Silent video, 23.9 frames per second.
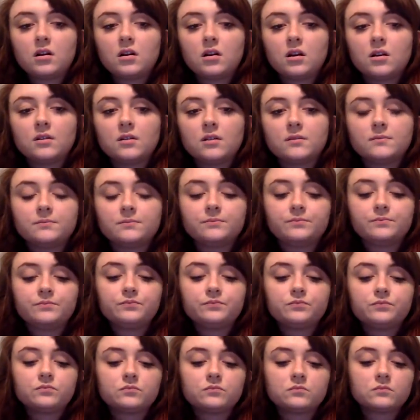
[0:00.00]

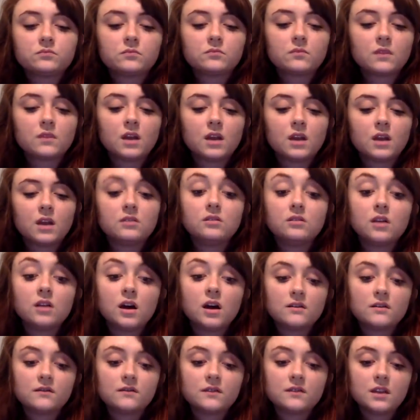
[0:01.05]
at a
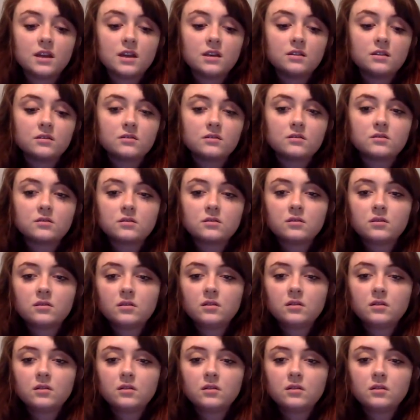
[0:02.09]
lot of things.